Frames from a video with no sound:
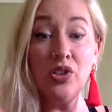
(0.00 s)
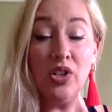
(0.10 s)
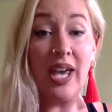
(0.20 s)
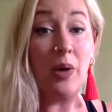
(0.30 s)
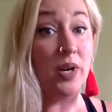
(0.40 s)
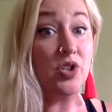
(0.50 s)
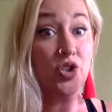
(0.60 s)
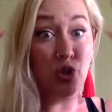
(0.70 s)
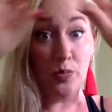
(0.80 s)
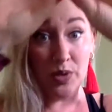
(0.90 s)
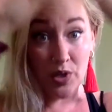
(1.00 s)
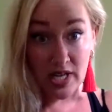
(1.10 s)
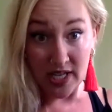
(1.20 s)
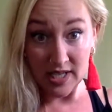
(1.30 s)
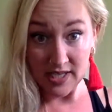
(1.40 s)
look at where Jupiter
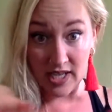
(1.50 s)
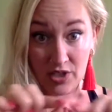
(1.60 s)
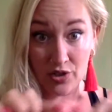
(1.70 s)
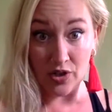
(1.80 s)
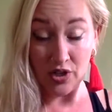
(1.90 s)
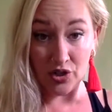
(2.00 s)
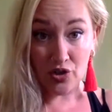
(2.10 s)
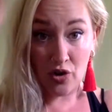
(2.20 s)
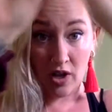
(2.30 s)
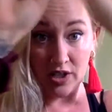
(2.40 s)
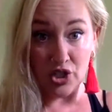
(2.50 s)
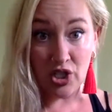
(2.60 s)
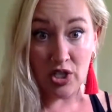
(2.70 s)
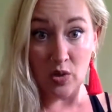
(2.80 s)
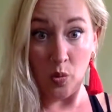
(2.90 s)
is in your
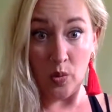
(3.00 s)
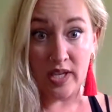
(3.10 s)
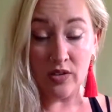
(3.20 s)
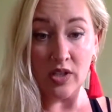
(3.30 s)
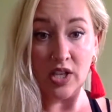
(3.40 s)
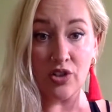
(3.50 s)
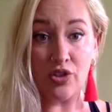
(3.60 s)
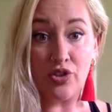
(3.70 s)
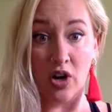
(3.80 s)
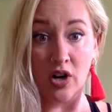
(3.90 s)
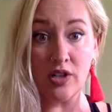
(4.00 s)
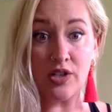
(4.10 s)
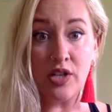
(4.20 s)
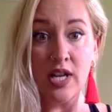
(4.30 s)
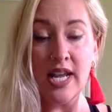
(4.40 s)
astrology wheel in your chart
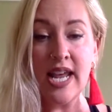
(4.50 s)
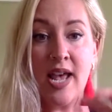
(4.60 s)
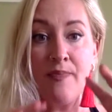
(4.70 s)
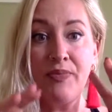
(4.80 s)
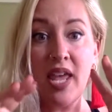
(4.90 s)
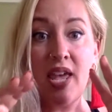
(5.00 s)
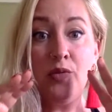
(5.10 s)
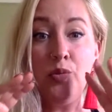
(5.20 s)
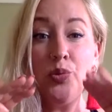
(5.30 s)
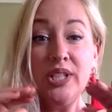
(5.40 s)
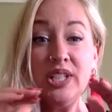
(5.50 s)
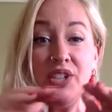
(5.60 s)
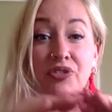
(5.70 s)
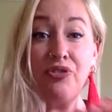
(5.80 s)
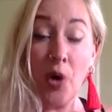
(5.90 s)
and
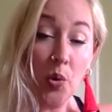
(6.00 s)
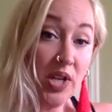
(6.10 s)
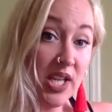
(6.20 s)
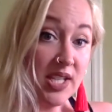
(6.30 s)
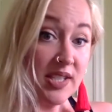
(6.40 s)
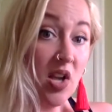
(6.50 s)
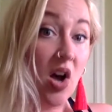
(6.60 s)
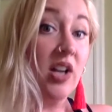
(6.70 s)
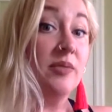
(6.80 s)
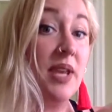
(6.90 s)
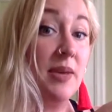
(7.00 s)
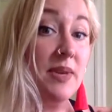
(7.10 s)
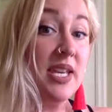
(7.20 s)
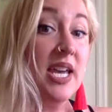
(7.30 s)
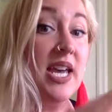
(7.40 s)
really focus on
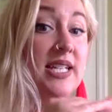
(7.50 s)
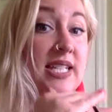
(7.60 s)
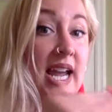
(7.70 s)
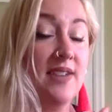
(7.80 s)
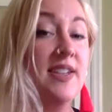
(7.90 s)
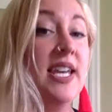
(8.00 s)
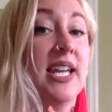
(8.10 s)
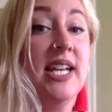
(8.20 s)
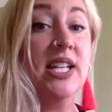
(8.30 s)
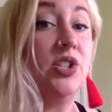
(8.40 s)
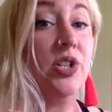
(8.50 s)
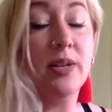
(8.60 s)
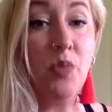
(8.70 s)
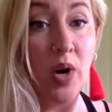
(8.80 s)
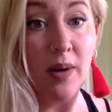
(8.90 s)
maybe diving in and learning
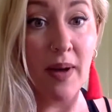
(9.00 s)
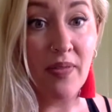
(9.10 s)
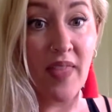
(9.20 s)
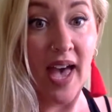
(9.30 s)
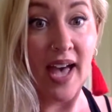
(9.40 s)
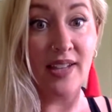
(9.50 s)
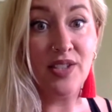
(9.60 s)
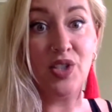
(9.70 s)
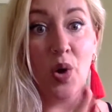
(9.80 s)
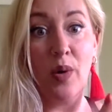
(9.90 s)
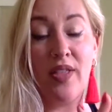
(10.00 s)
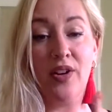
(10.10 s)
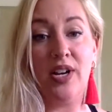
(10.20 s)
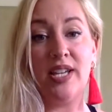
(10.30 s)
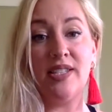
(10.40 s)
more about that. So
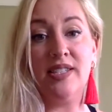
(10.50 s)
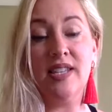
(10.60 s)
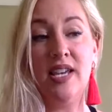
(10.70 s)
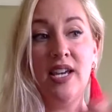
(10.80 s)
whether it's,